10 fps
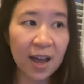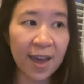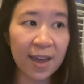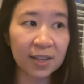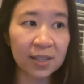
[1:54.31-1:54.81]

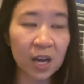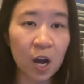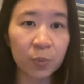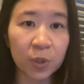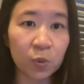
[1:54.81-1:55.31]
and he
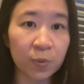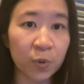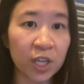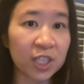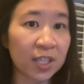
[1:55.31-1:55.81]
helped me with
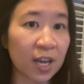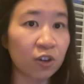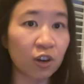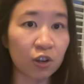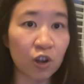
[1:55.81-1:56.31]
putting
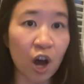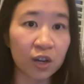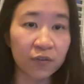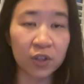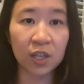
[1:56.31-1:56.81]
together a lot
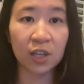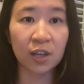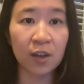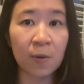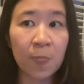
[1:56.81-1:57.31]
of
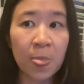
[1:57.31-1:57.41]
the